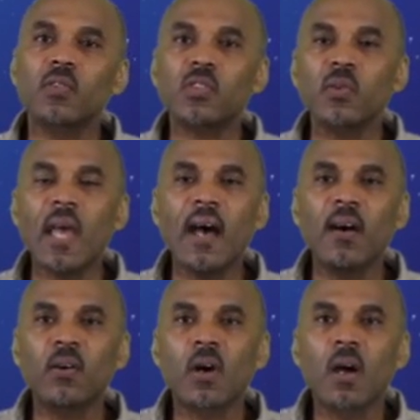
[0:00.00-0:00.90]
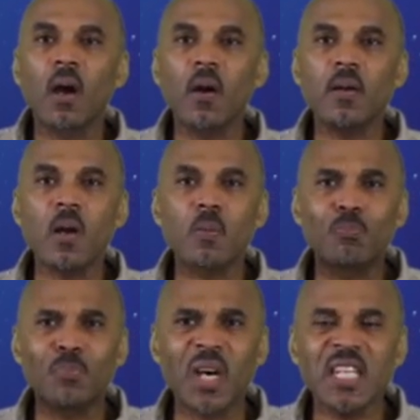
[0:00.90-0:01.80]
So now, her and
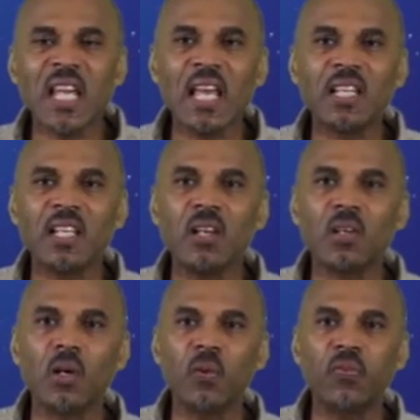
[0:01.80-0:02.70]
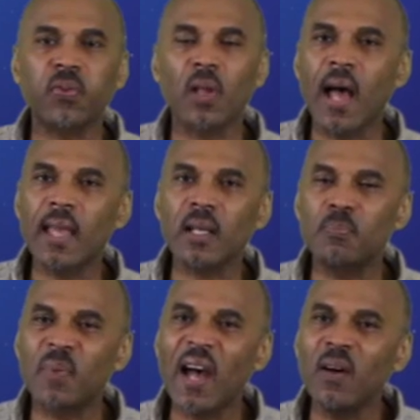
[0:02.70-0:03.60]
her buddy alien are to go flying
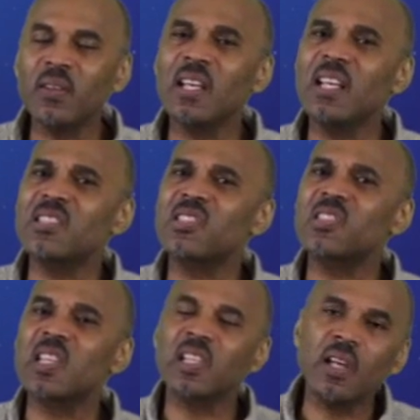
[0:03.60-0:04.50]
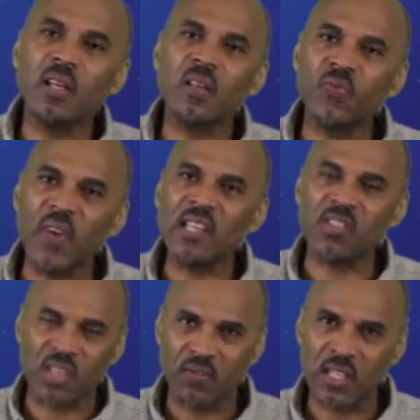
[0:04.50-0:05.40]
about. It's silly on the
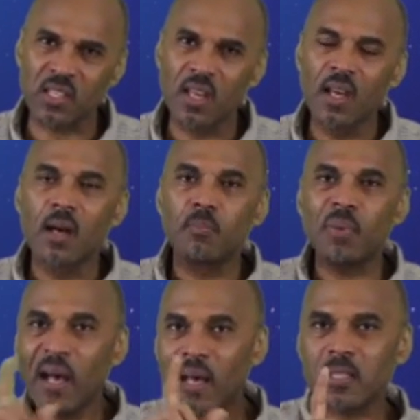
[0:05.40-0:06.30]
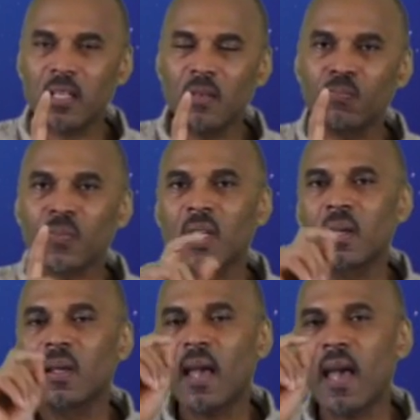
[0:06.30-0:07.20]
face of it. But
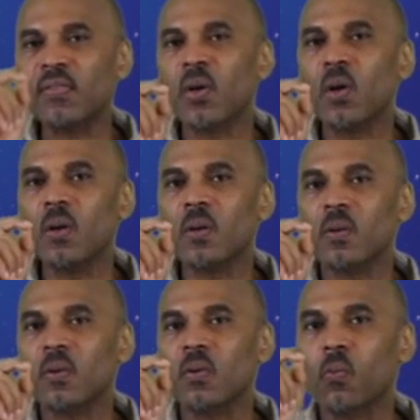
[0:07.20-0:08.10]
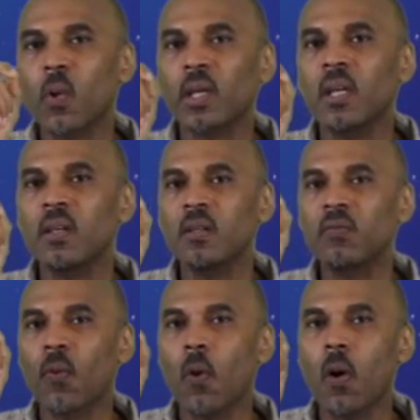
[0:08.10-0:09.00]
have her working
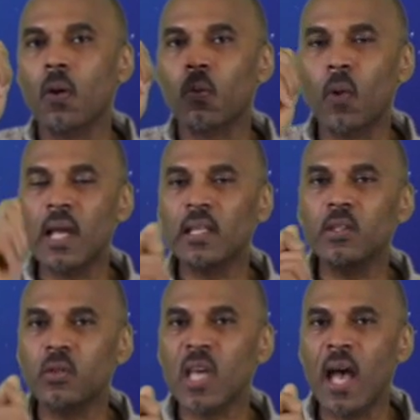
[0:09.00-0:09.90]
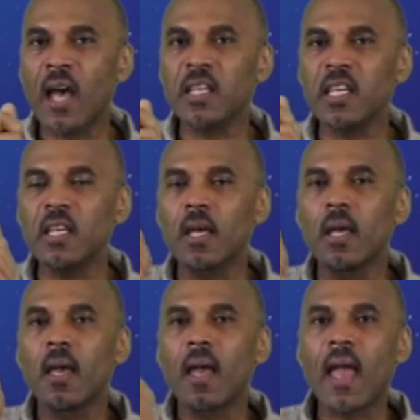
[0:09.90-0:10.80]
for Weyland-Yutani,
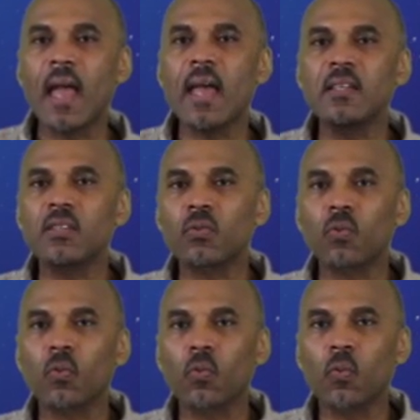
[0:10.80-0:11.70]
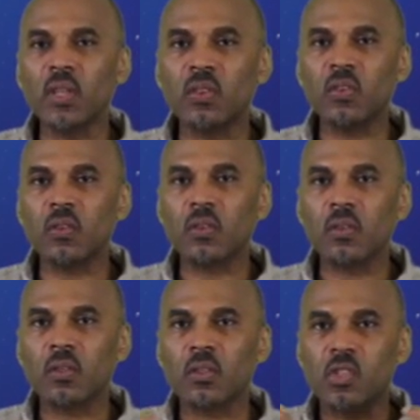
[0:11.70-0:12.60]
and with
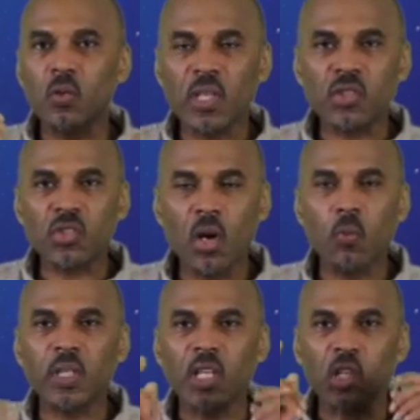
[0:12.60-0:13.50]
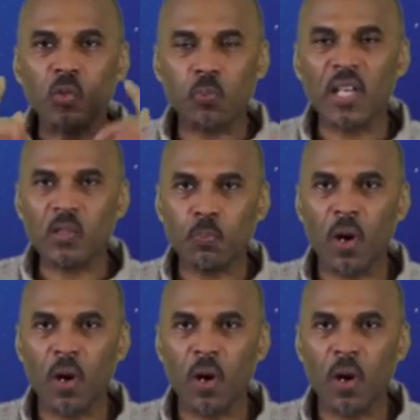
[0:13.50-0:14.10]
doing so with the express